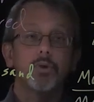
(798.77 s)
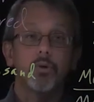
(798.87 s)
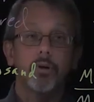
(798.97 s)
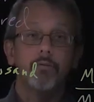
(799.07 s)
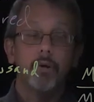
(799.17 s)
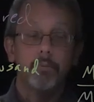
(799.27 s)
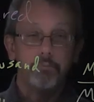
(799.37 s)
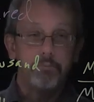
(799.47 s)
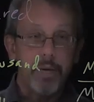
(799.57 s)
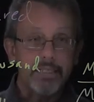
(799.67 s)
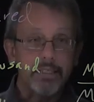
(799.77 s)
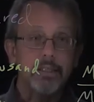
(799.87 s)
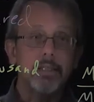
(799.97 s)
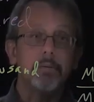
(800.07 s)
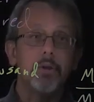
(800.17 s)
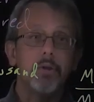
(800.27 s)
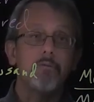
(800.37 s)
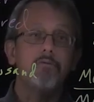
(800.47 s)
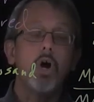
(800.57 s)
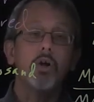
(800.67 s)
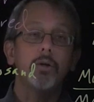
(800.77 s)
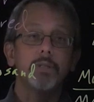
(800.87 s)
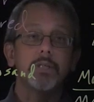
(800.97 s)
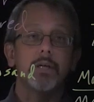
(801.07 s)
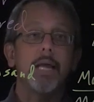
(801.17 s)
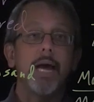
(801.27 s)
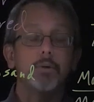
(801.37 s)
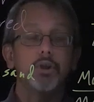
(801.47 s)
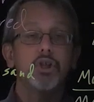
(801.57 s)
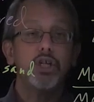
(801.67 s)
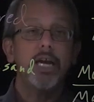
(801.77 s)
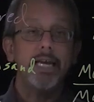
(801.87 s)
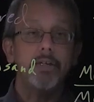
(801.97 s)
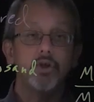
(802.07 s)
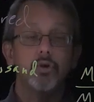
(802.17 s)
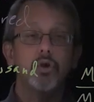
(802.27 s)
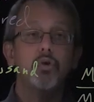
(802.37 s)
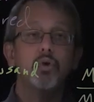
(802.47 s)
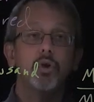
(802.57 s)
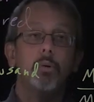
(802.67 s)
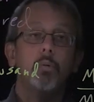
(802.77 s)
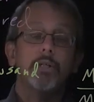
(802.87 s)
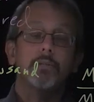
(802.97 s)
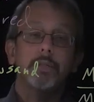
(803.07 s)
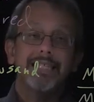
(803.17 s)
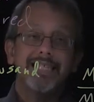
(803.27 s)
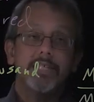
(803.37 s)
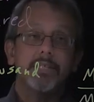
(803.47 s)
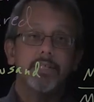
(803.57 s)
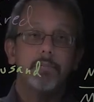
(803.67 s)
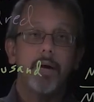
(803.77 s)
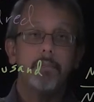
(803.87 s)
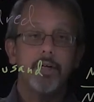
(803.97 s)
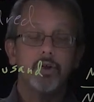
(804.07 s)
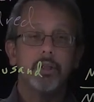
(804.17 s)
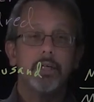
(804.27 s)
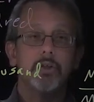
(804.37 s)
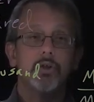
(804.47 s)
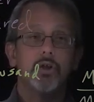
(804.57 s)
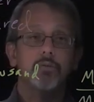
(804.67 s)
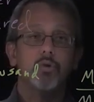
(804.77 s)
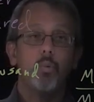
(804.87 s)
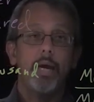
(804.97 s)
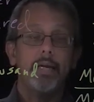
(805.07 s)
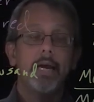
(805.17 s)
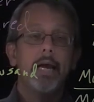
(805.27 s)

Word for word: Sort of basically the volume is liable to change, so usually we want some consistency by measuring things in terms of weight.